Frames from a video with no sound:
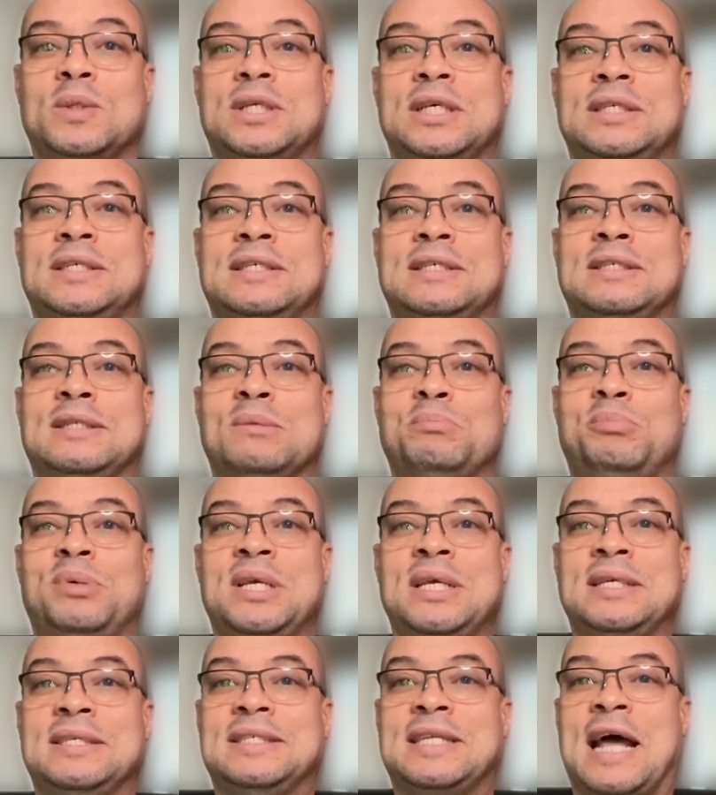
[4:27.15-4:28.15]
this is the
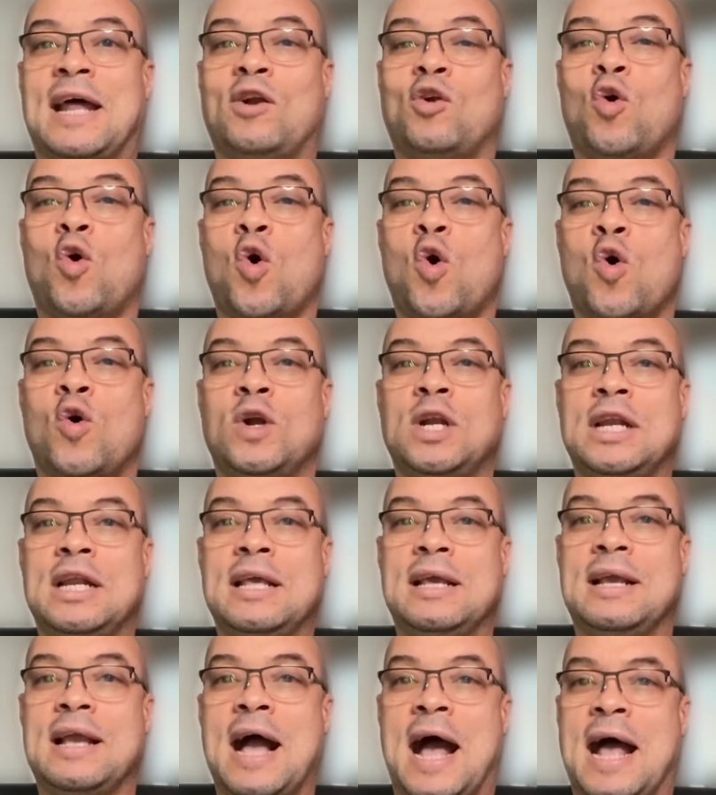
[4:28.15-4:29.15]
peace that
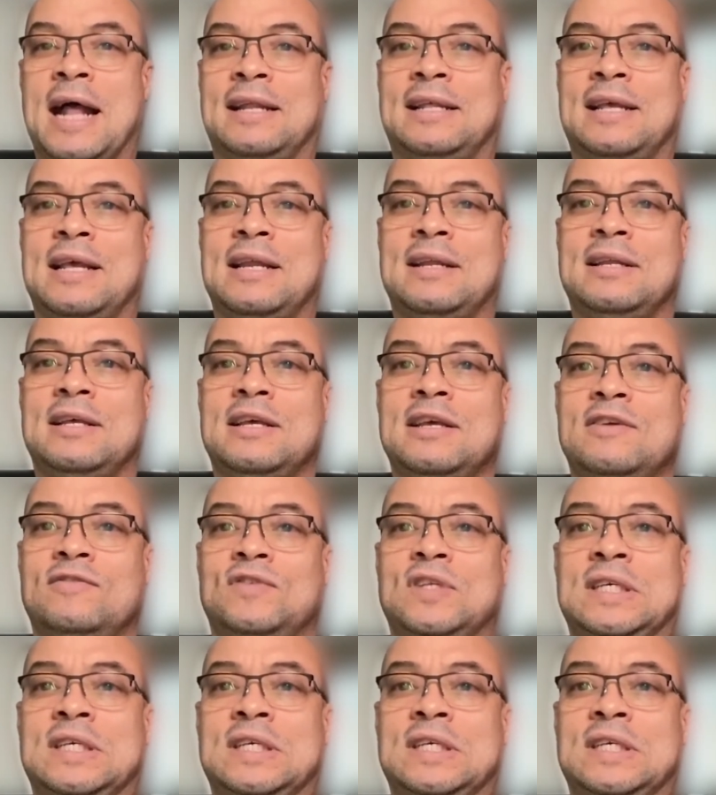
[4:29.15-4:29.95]
only God can give.